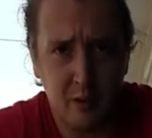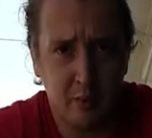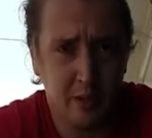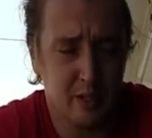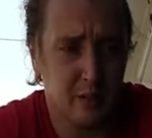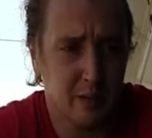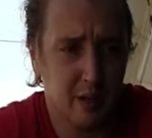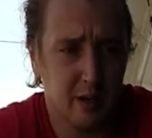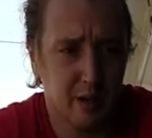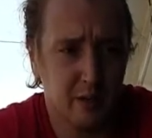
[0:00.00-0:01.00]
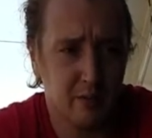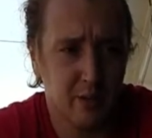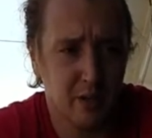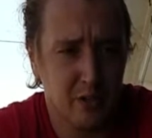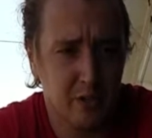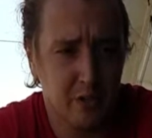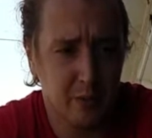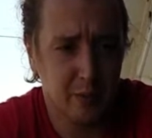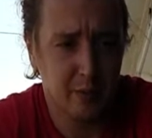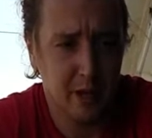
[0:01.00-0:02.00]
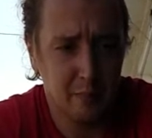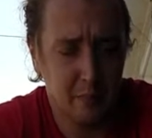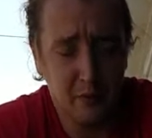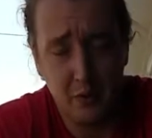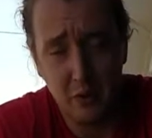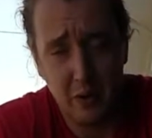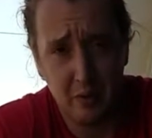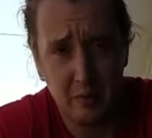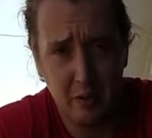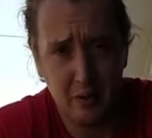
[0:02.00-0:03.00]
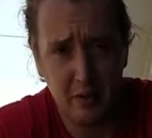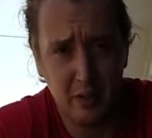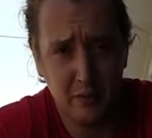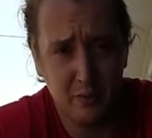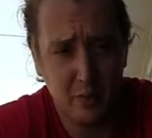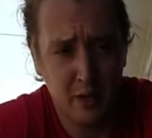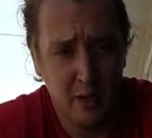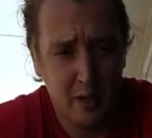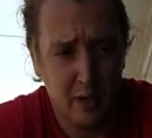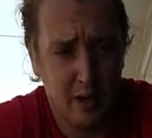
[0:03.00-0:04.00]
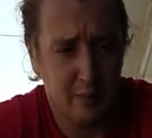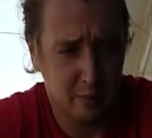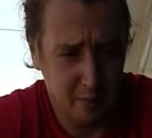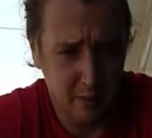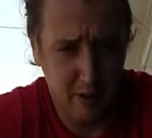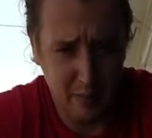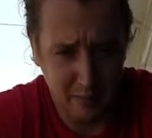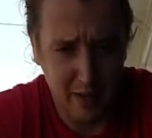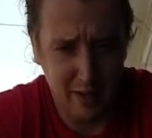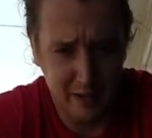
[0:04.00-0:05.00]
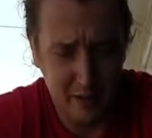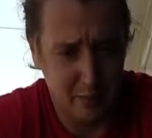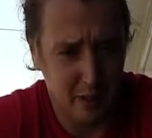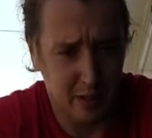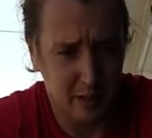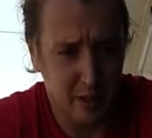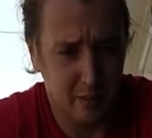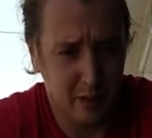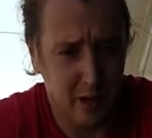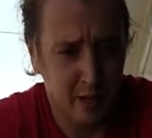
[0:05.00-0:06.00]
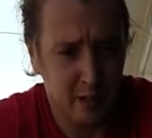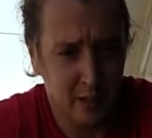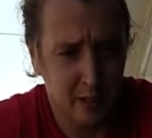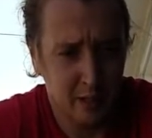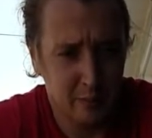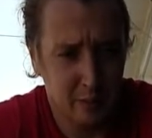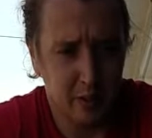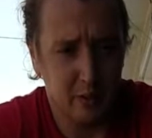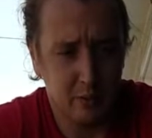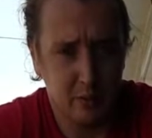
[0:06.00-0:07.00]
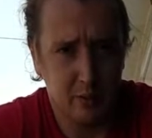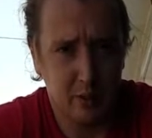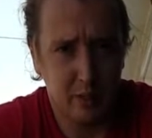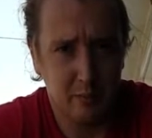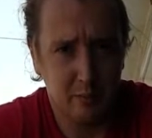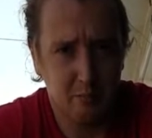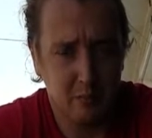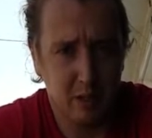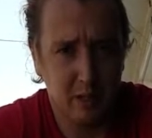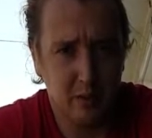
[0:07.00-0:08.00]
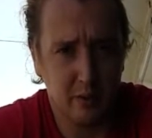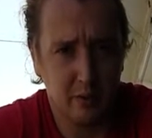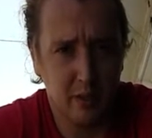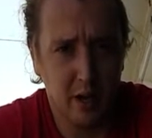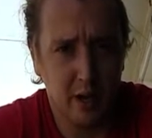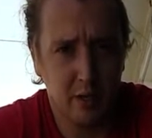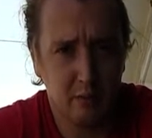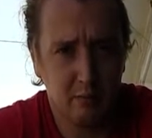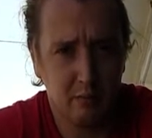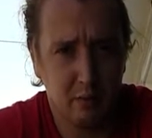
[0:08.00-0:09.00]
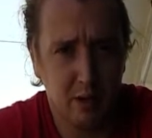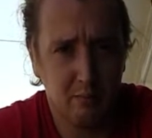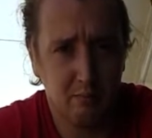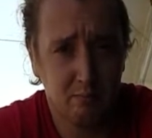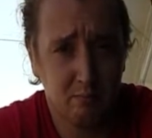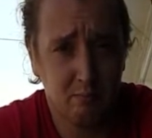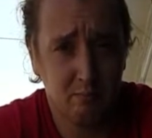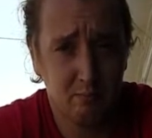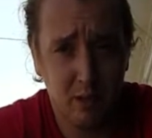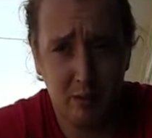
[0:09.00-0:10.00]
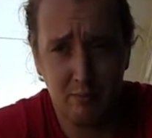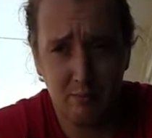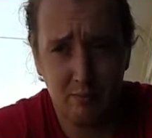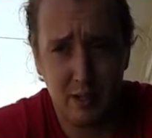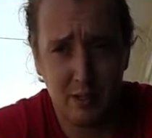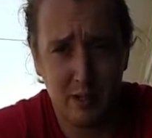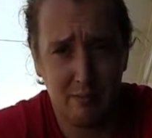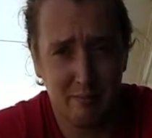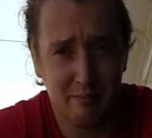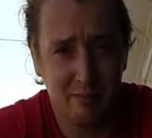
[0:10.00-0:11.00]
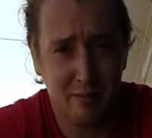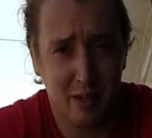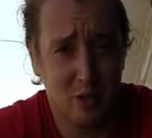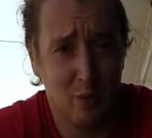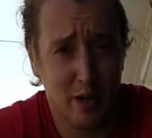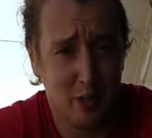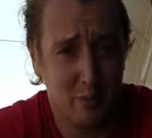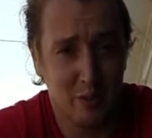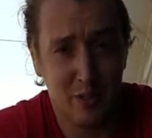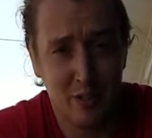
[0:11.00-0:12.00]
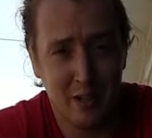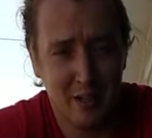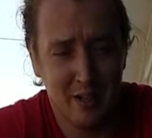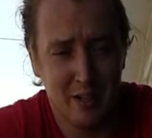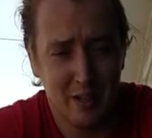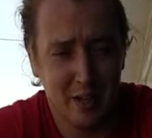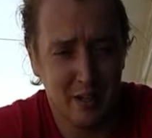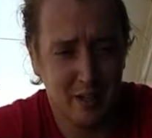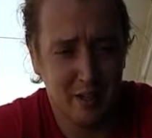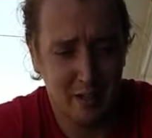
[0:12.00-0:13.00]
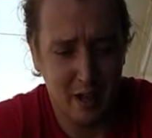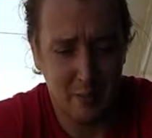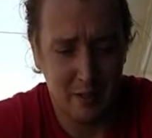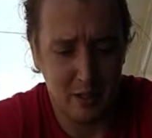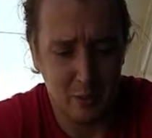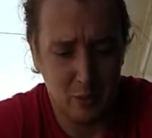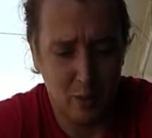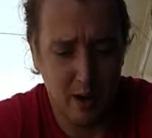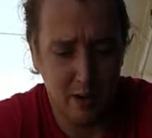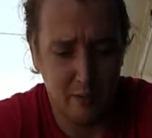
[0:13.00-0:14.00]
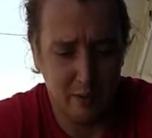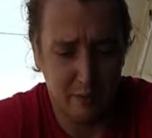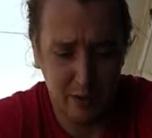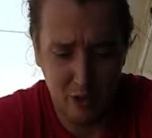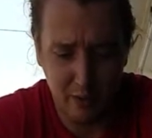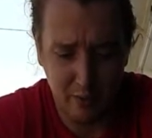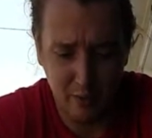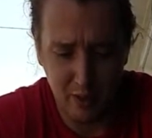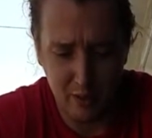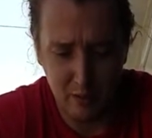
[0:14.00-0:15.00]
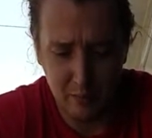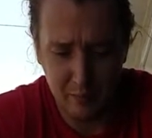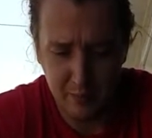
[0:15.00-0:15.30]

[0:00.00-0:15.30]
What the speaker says: hopefully I see him again at another convention or something like that. But if I don't, I'll live. I'm a fan of his. I'm not going to say I'm not. But you know, he seemed like a down to earth guy. And, yeah, that's it. Thanks for watching. Please like, comment, and subscribe. And to finish off the video,